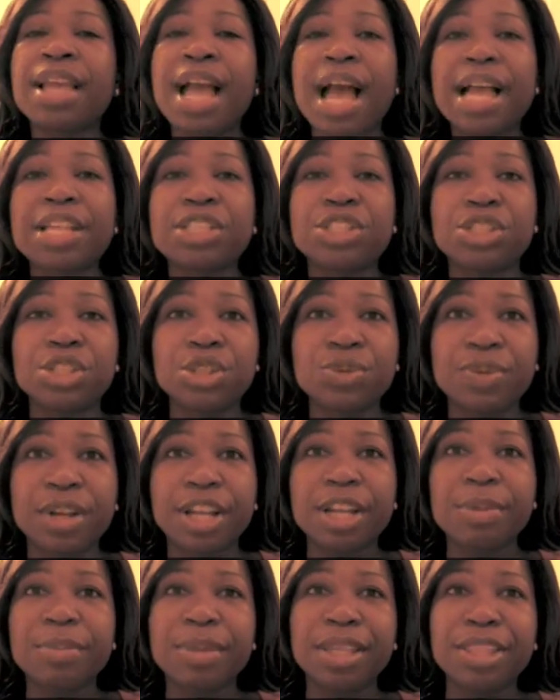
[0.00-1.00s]
I do
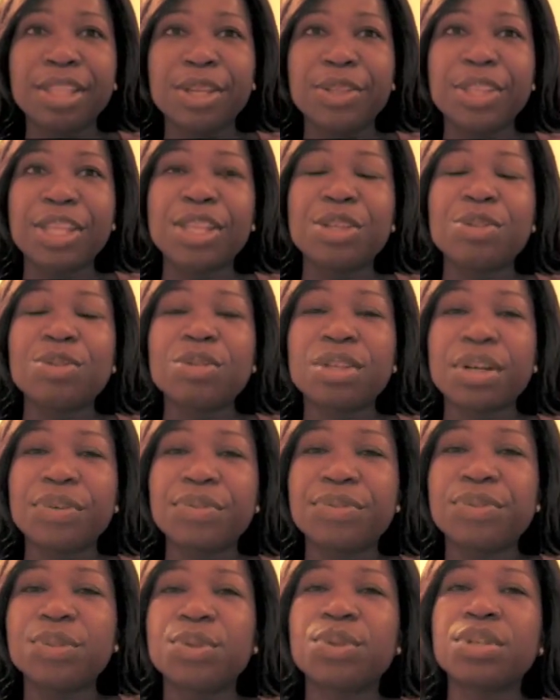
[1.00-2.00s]
recommend that you look
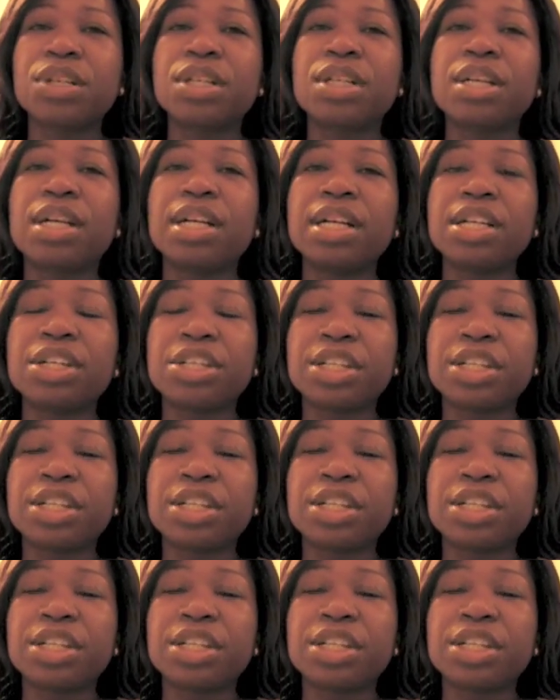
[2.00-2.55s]
for a